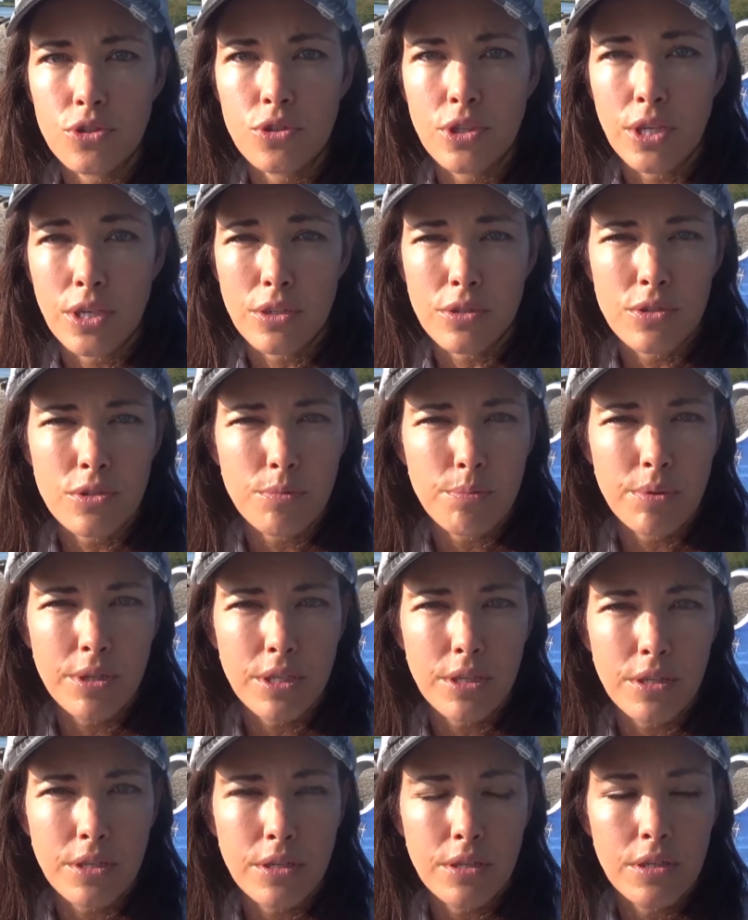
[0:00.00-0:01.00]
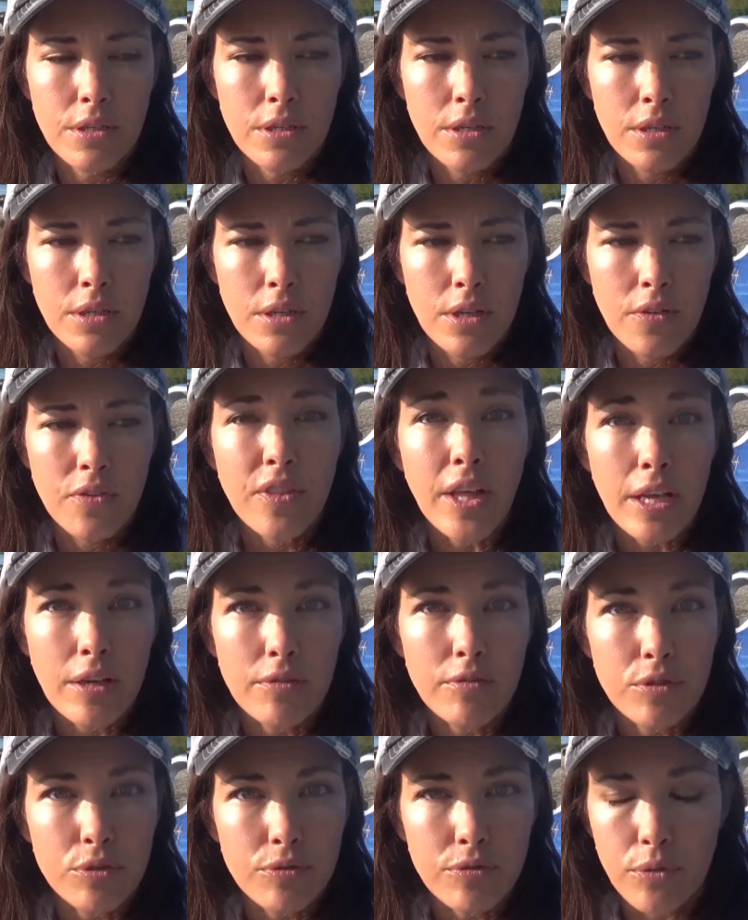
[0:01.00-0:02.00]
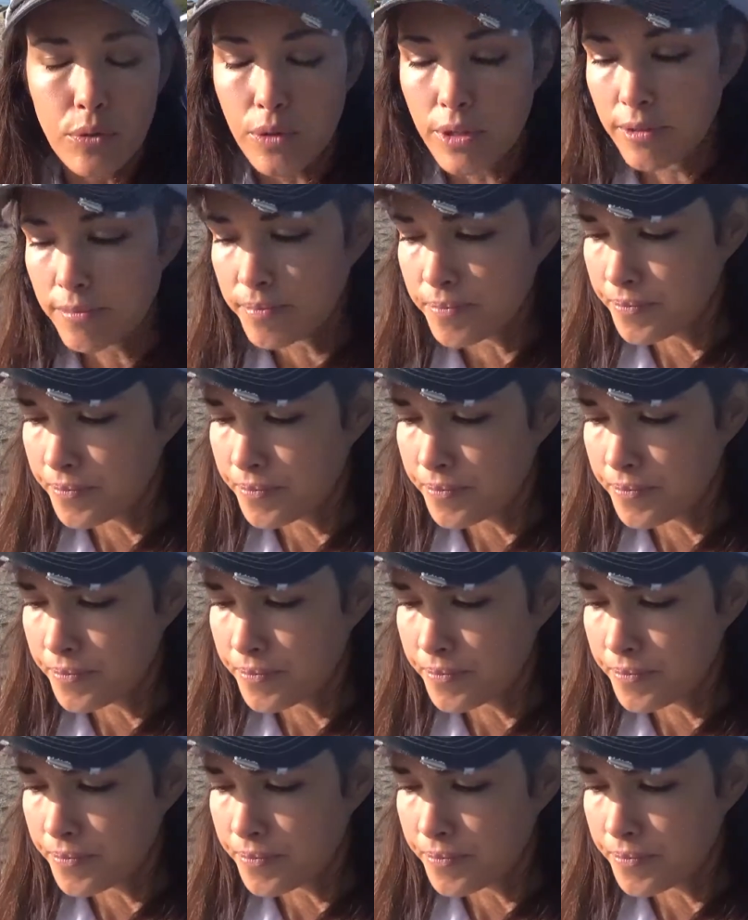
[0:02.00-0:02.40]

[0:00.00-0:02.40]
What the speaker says: thing to be thankful for.